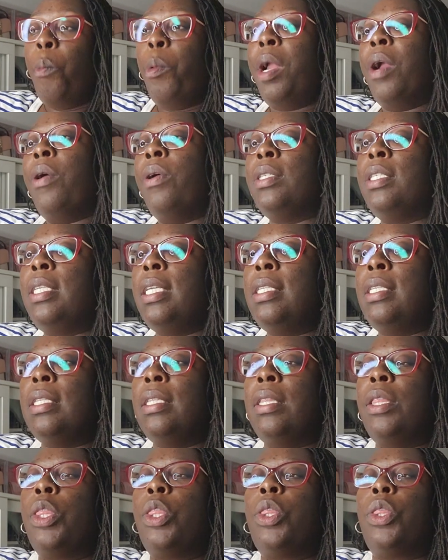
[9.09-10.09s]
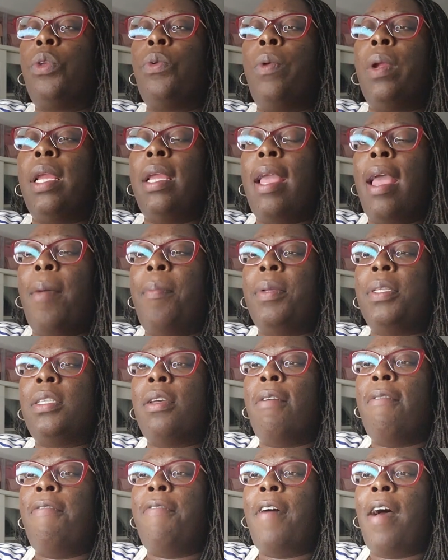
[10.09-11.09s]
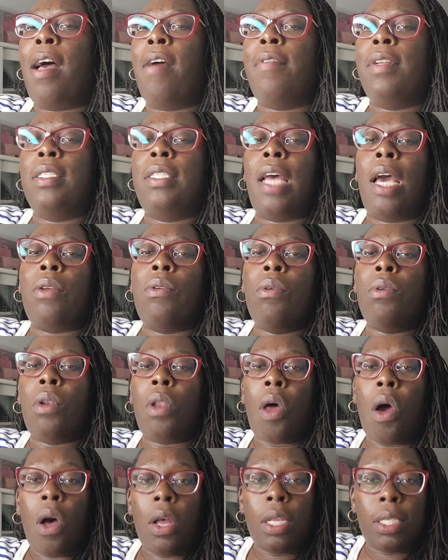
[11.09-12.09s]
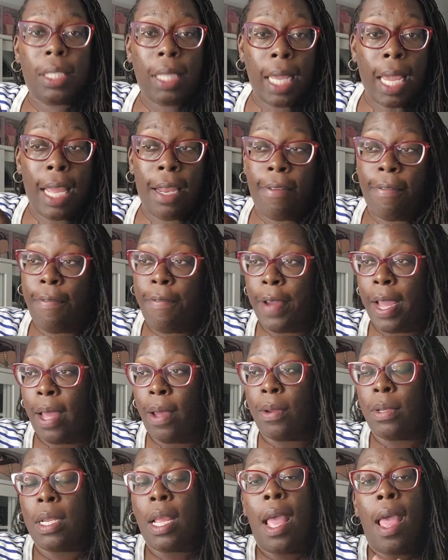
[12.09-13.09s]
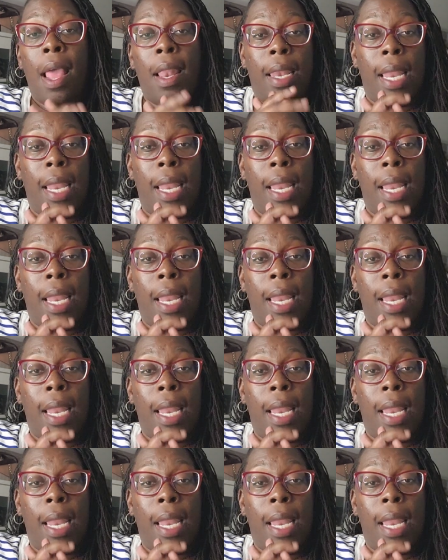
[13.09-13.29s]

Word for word: We're on season three, episode five, entitled Lost and Found.